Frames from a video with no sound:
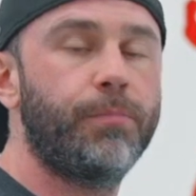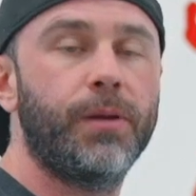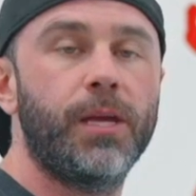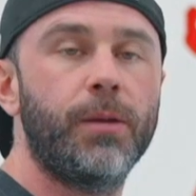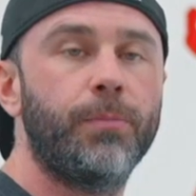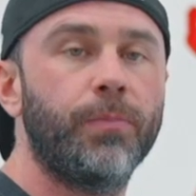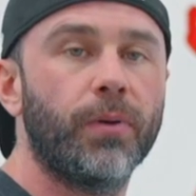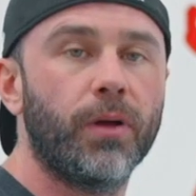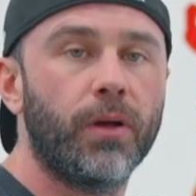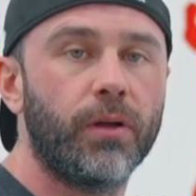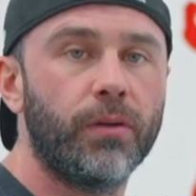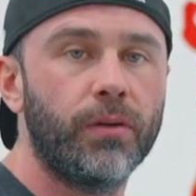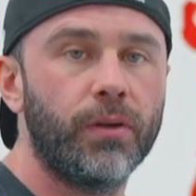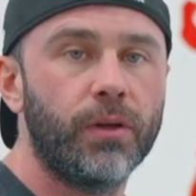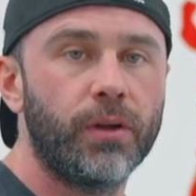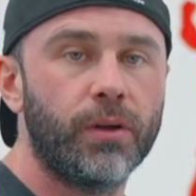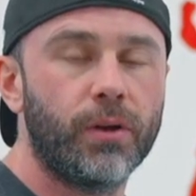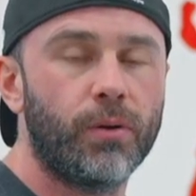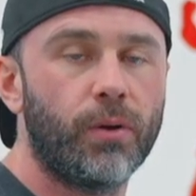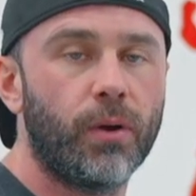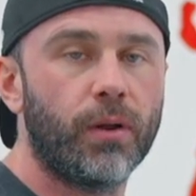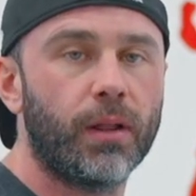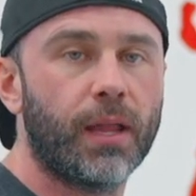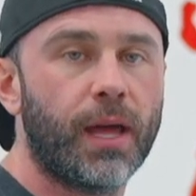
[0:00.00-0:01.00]
people
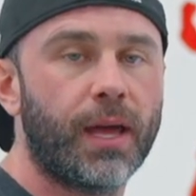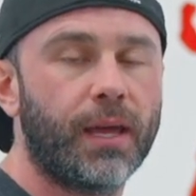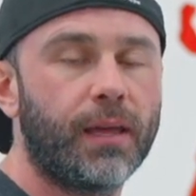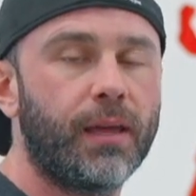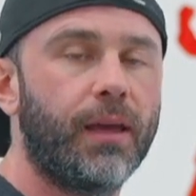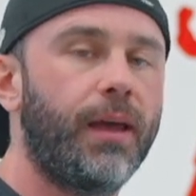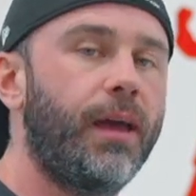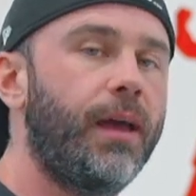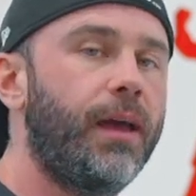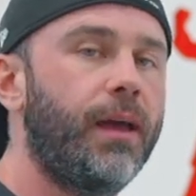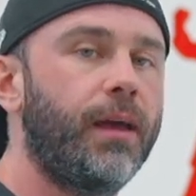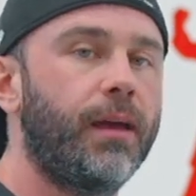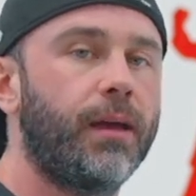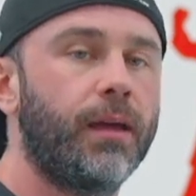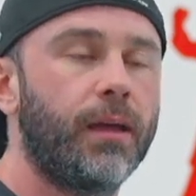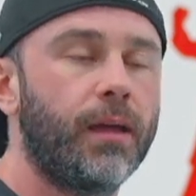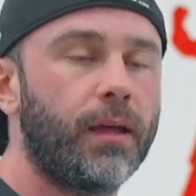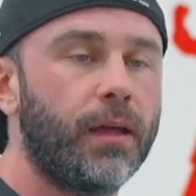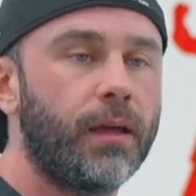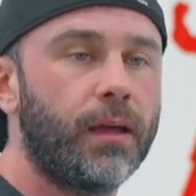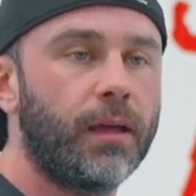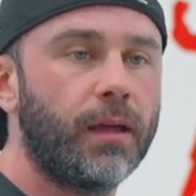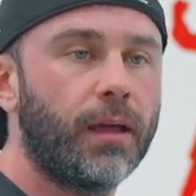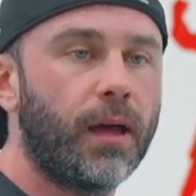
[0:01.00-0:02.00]
who are like, hey,
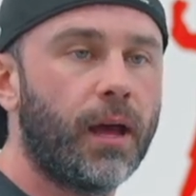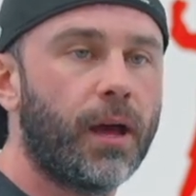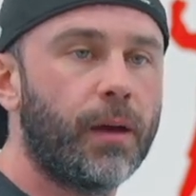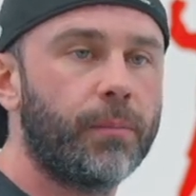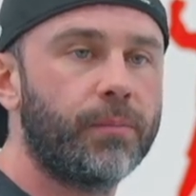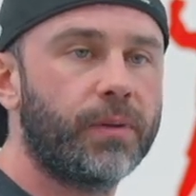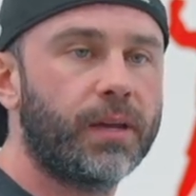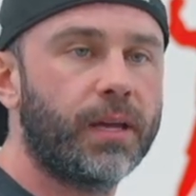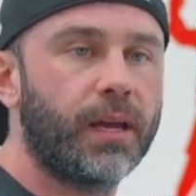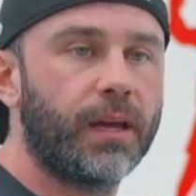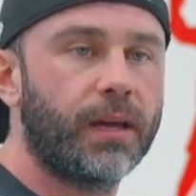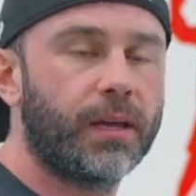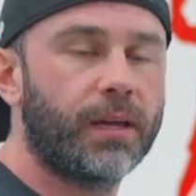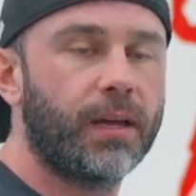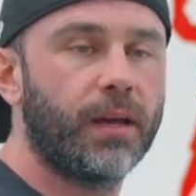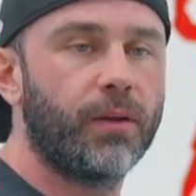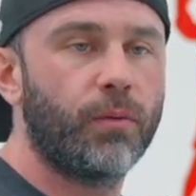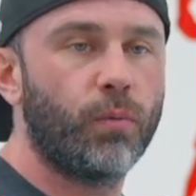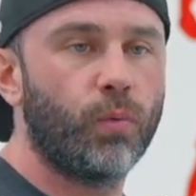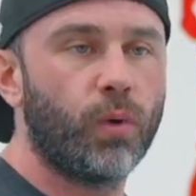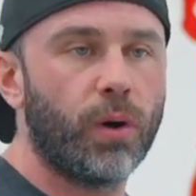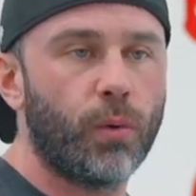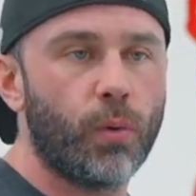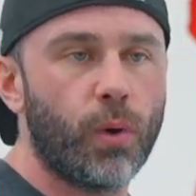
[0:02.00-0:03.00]

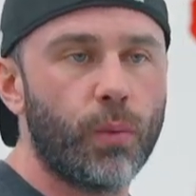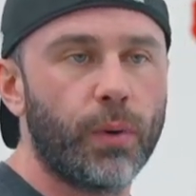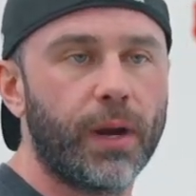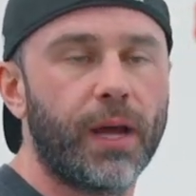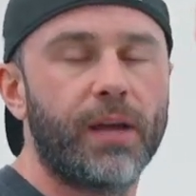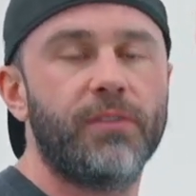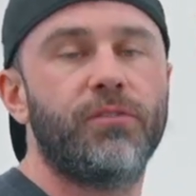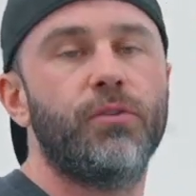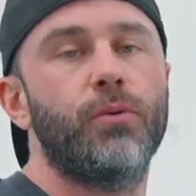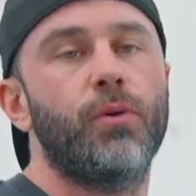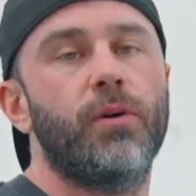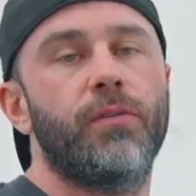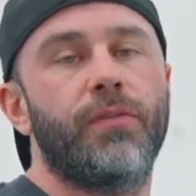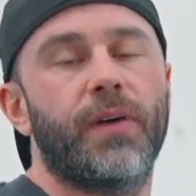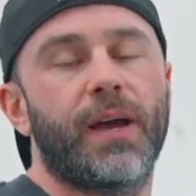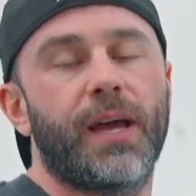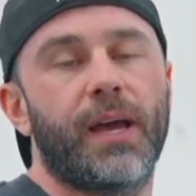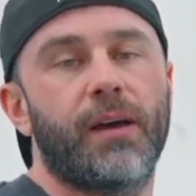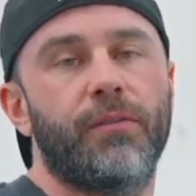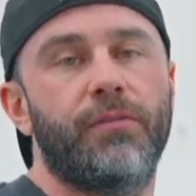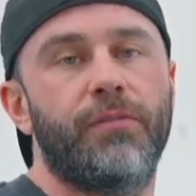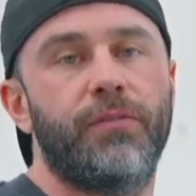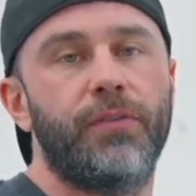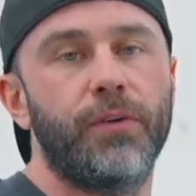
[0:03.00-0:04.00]
what would I do if I
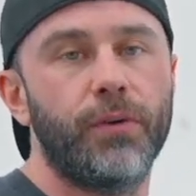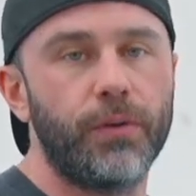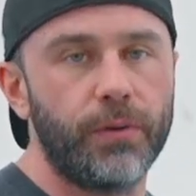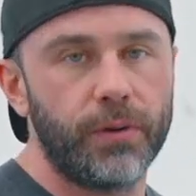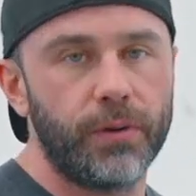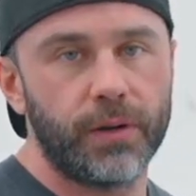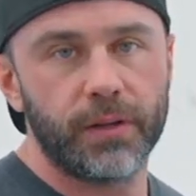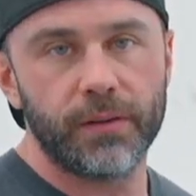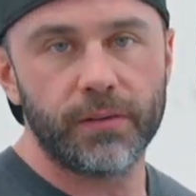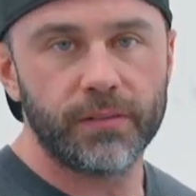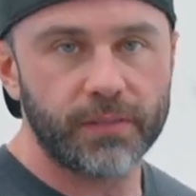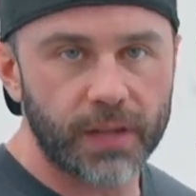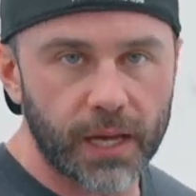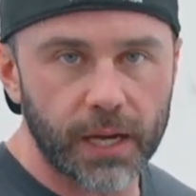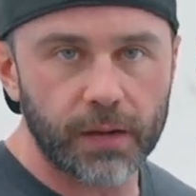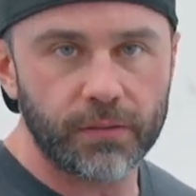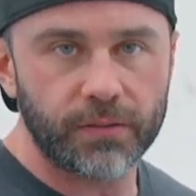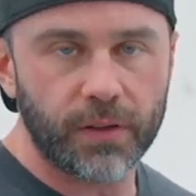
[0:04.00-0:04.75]
have food instead of